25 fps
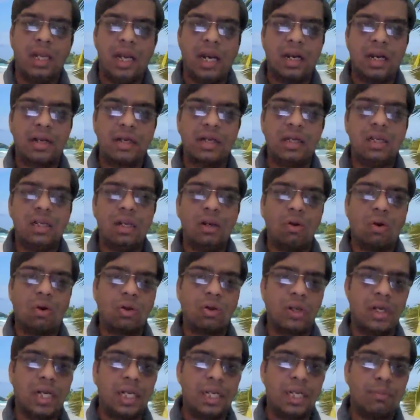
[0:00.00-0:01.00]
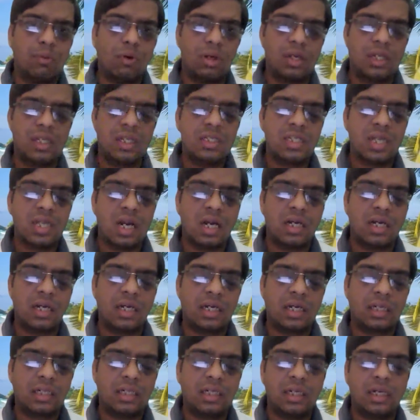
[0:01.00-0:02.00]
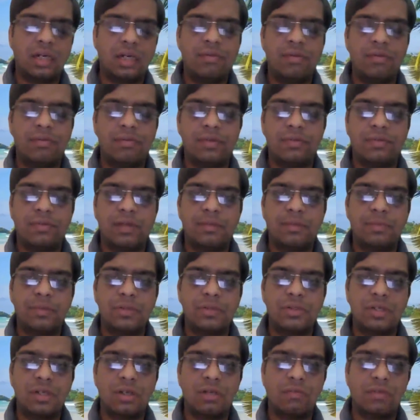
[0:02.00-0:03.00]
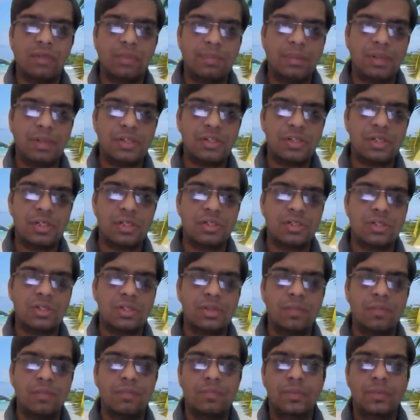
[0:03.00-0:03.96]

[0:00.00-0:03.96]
Adrenal autoantibodies are detected in 55% of the patients.